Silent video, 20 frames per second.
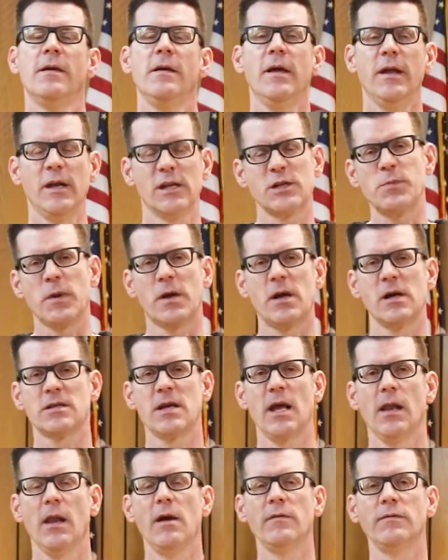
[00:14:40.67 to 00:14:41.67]
And it's because
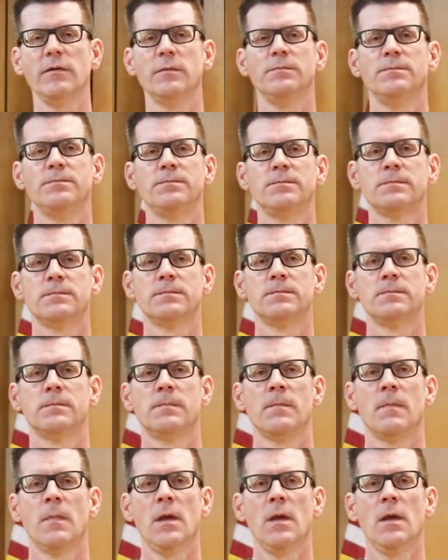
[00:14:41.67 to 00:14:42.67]
I love them.
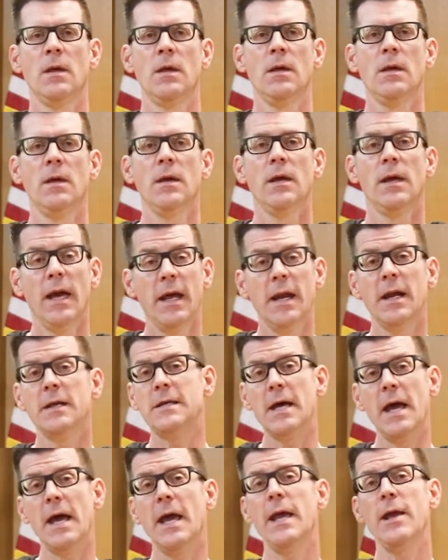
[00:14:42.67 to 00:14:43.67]
In a
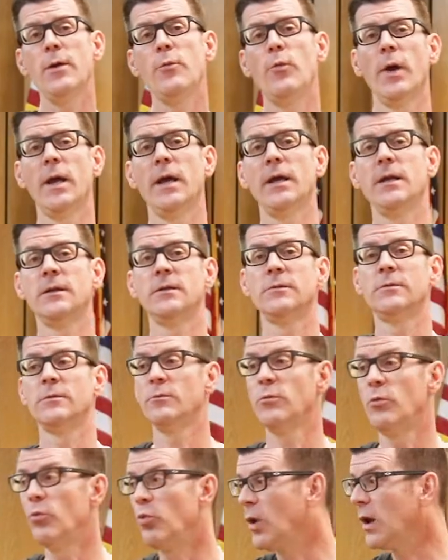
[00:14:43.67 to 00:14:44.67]
day when
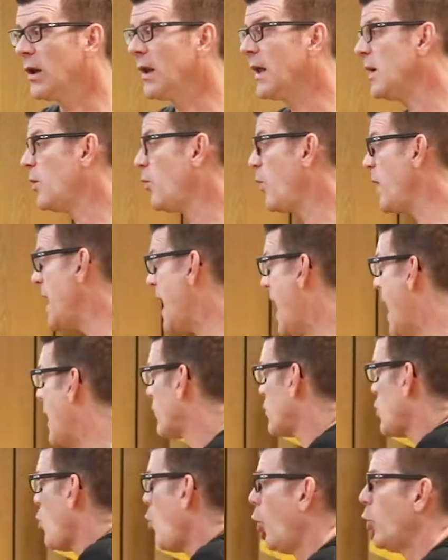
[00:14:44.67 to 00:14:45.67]
really we
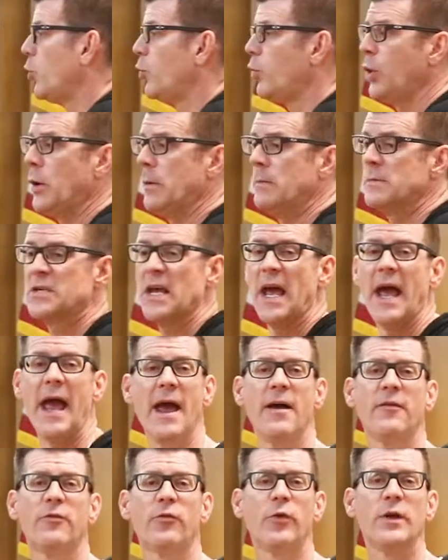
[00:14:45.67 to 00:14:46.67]
have courtrooms
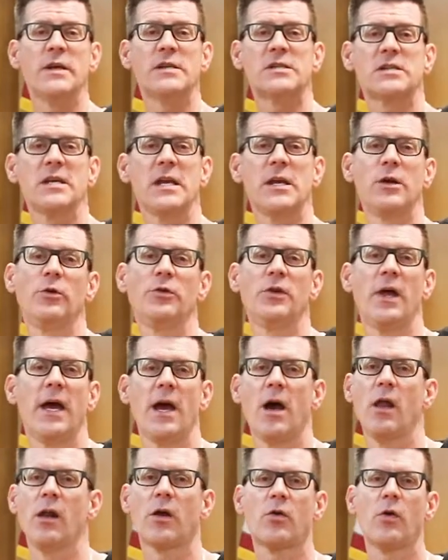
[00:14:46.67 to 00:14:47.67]
every single
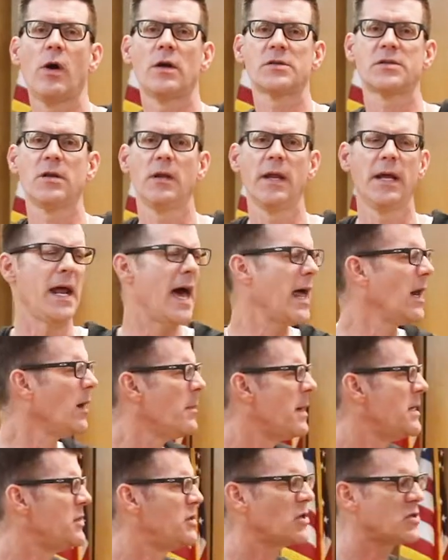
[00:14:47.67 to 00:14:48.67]
day all across the land. I
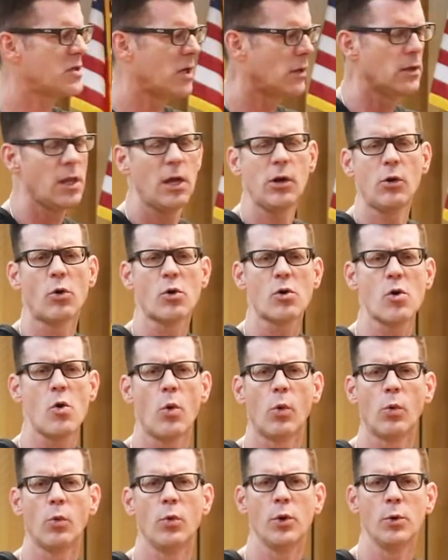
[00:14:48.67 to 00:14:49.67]
don't mean just a literal
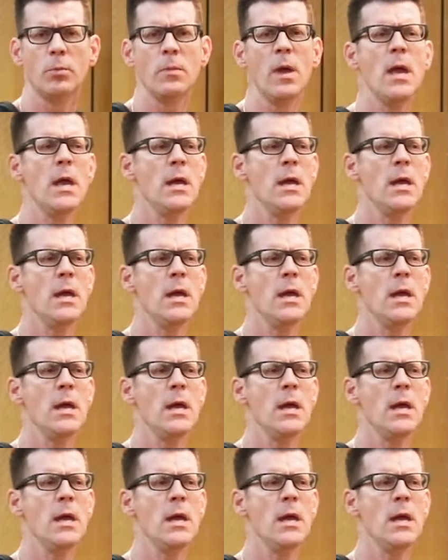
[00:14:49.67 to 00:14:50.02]
courtroom